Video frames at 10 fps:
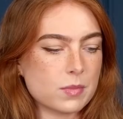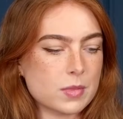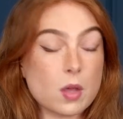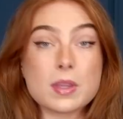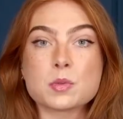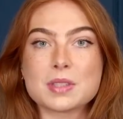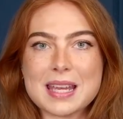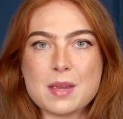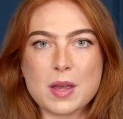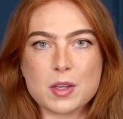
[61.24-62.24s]
So this was
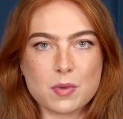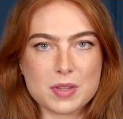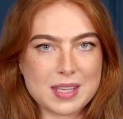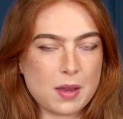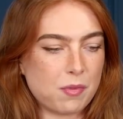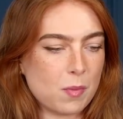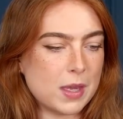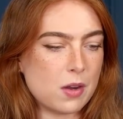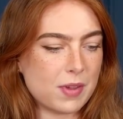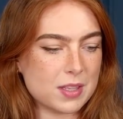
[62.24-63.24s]
the email you received from the
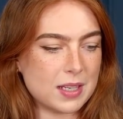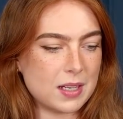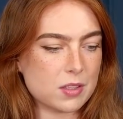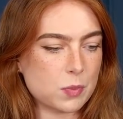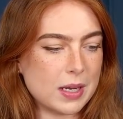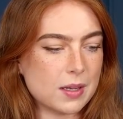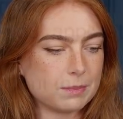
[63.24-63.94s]
university last week.